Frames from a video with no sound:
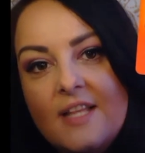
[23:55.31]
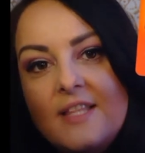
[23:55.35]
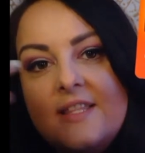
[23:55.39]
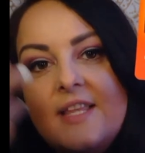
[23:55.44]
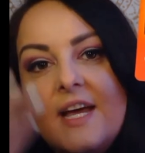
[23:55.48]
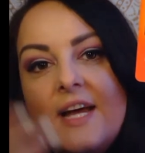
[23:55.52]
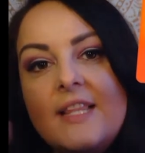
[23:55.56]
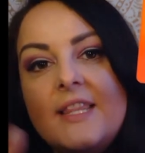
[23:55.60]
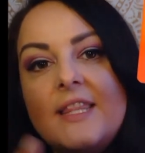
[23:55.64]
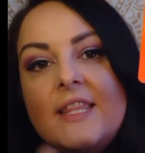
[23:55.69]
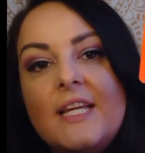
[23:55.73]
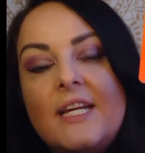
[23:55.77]

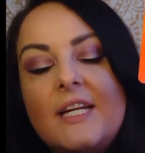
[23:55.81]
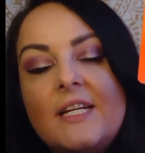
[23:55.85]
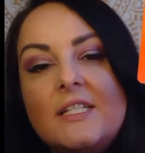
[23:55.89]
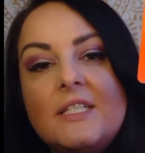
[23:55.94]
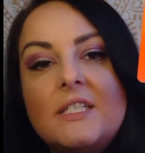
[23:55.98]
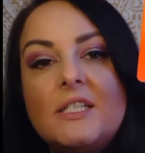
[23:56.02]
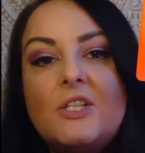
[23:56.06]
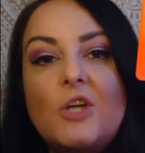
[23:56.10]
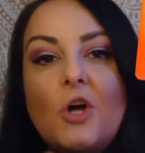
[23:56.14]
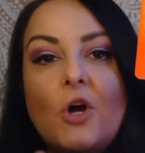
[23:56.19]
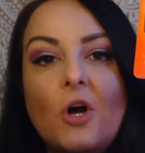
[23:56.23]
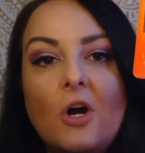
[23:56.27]
that
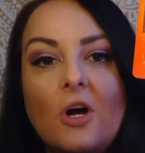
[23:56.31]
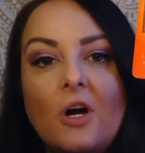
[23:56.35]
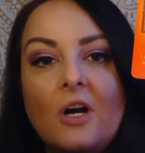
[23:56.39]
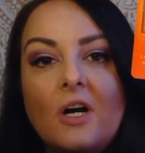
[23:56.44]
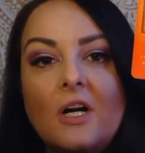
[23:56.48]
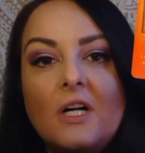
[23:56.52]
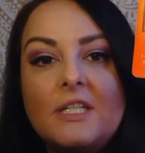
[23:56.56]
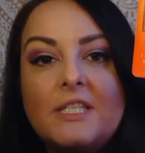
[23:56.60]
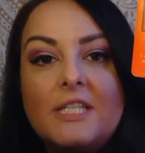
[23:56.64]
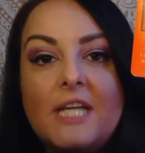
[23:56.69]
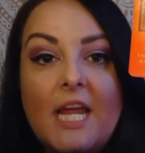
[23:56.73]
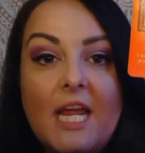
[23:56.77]
things
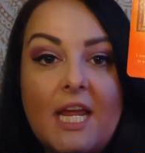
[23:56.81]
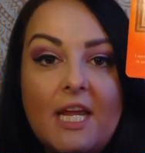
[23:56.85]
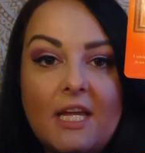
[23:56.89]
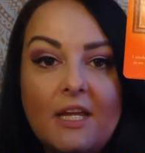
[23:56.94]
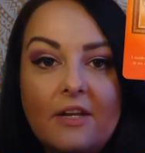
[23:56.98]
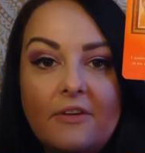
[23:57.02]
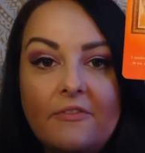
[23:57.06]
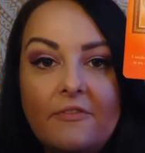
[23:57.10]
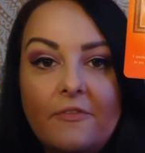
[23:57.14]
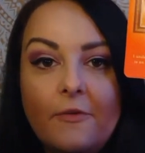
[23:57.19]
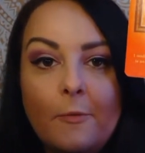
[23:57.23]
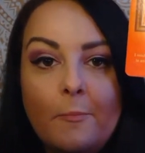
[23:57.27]
are
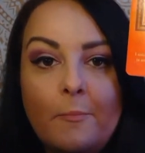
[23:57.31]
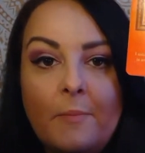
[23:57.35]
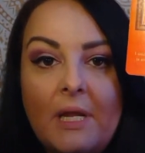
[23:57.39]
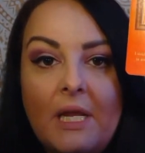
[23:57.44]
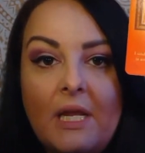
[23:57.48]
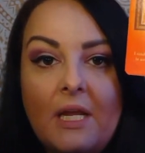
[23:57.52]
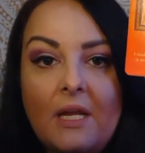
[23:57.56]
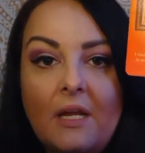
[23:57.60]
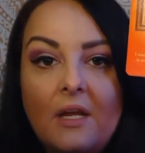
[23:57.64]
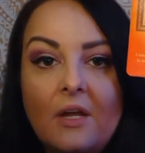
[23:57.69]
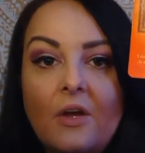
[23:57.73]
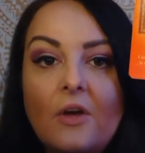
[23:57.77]
taken from
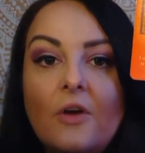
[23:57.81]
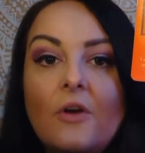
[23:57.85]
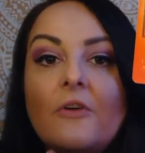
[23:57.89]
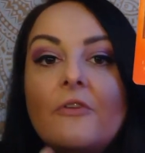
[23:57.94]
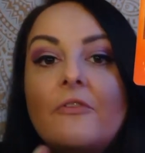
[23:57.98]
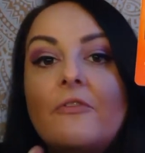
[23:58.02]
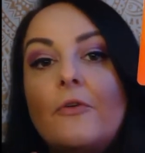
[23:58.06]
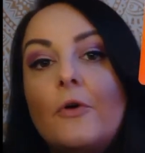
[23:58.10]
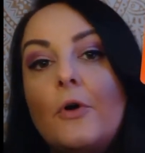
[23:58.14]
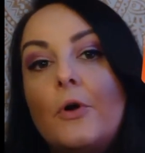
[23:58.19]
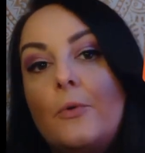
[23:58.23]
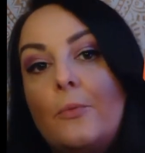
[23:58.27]
me
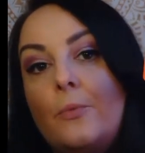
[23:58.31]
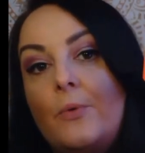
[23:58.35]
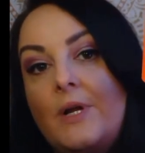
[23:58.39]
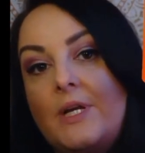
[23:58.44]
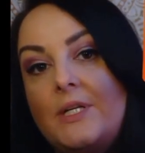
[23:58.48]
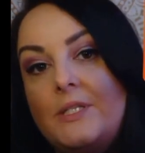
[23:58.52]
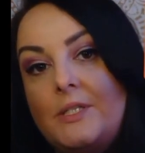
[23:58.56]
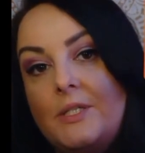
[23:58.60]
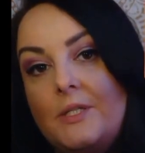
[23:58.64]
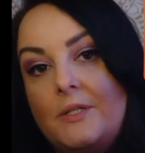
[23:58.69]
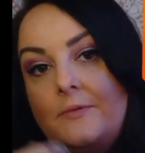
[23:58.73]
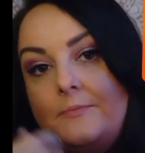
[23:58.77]
for a
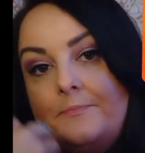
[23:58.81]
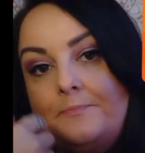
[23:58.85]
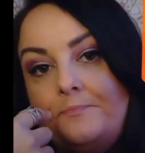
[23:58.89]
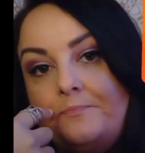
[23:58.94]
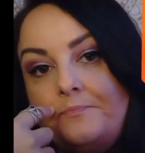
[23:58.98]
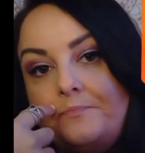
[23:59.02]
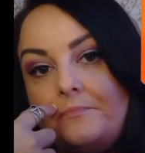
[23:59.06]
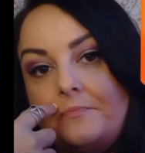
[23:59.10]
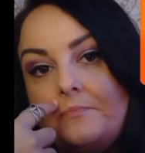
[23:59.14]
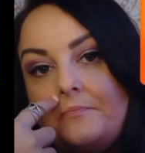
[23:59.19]
reason.